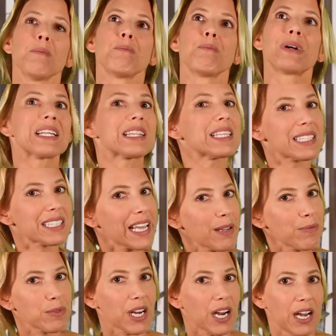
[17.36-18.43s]
But at the
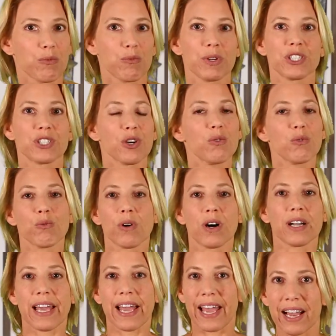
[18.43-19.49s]
same time, we don't
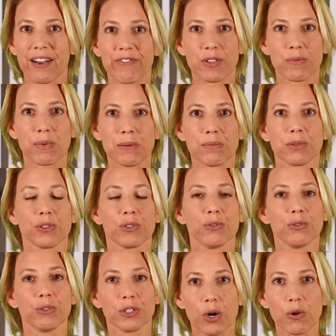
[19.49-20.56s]
want half the people
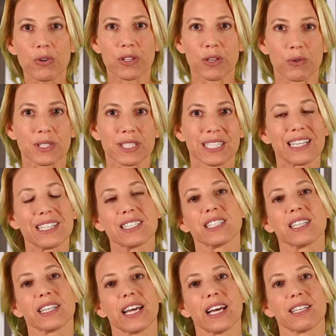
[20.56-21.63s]
who go to those things
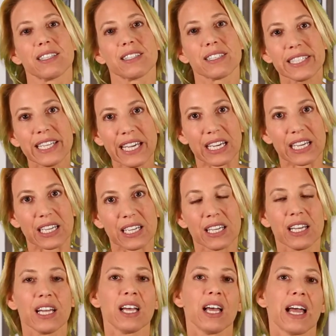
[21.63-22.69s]
to get sick.
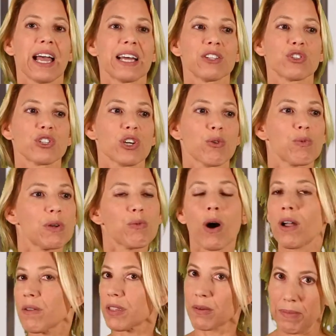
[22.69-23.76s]
And so we
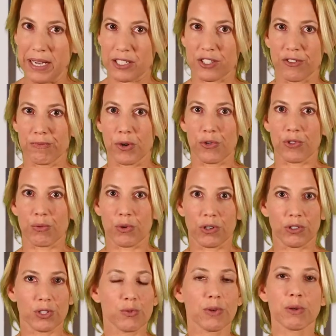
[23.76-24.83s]
want the best of both
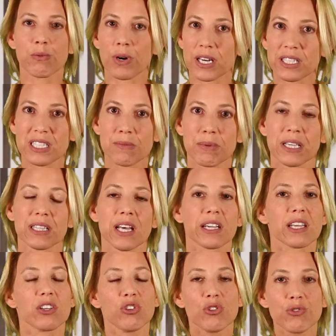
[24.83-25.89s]
worlds. We want it to be like
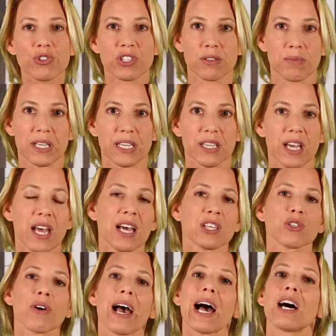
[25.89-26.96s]
it used to be.
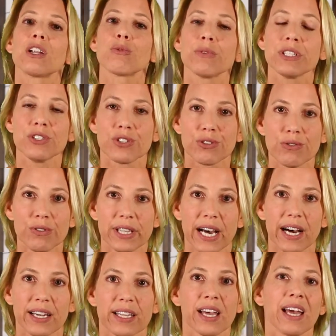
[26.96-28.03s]
So how do we do
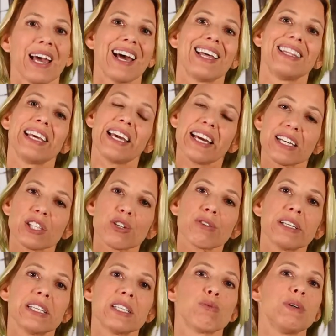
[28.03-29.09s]
that? And the answer
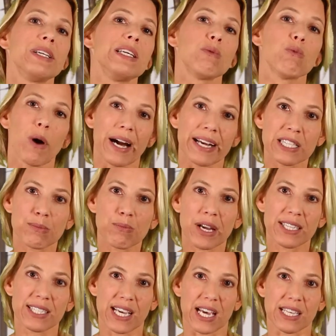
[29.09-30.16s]
is we need
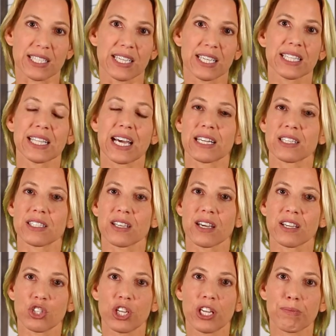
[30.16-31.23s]
widespread testing that is
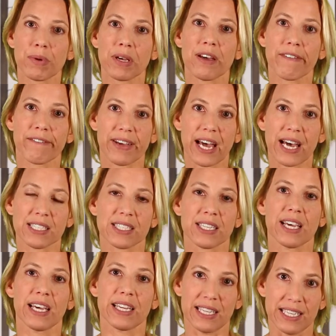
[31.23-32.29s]
cheap, fast,
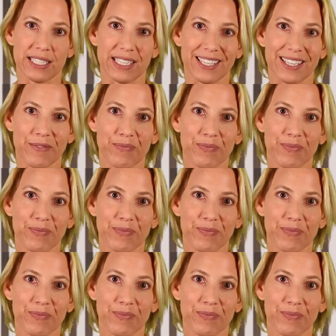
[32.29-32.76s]
and easy.